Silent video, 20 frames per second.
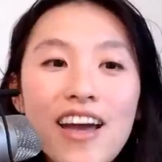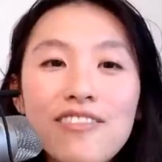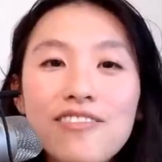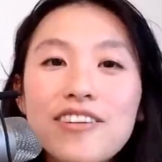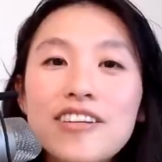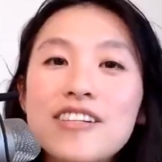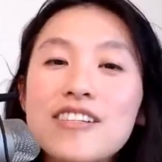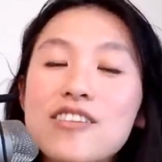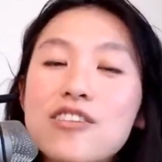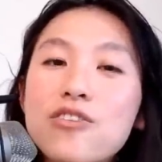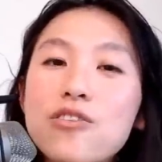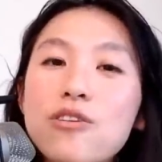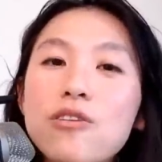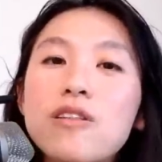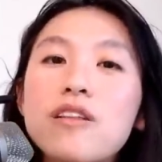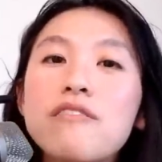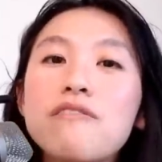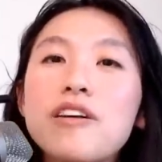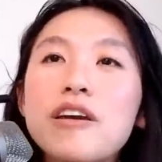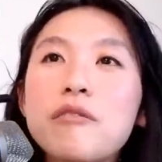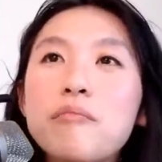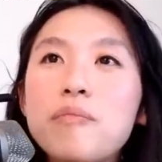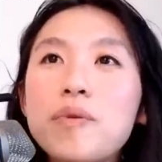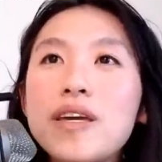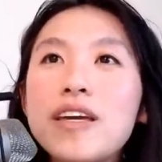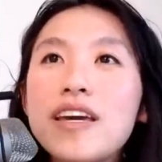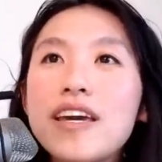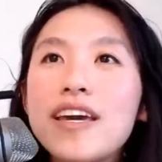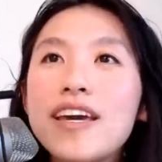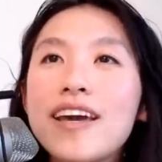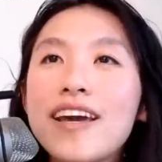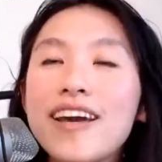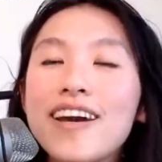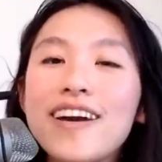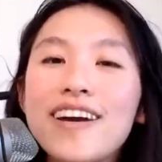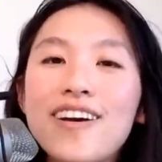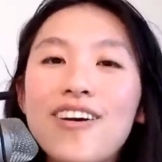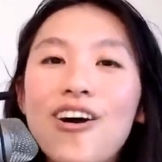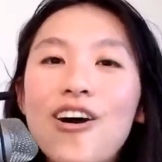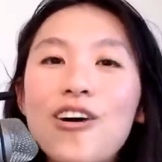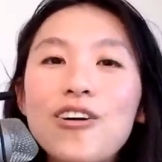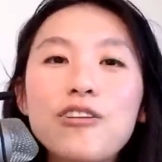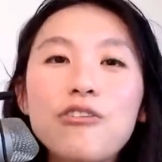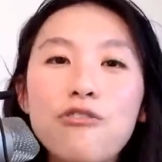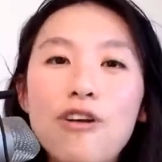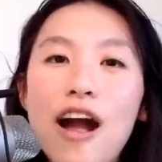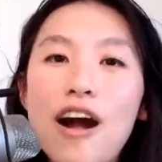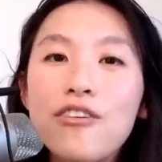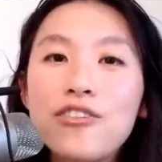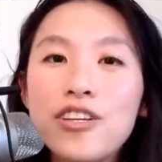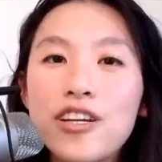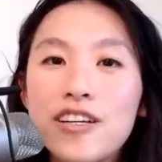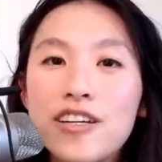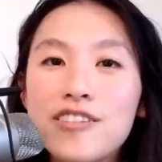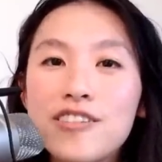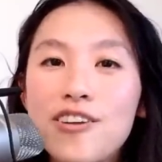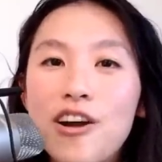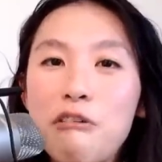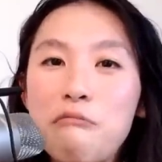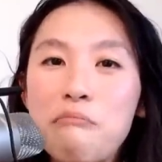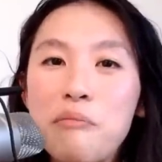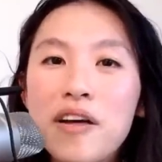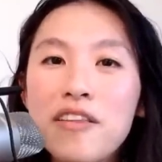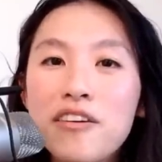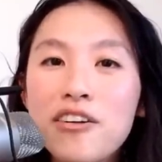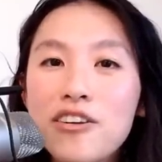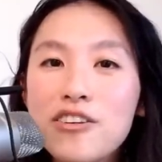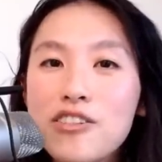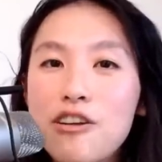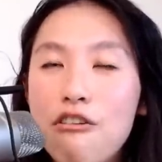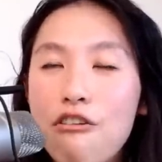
every single living being all around us our mothers,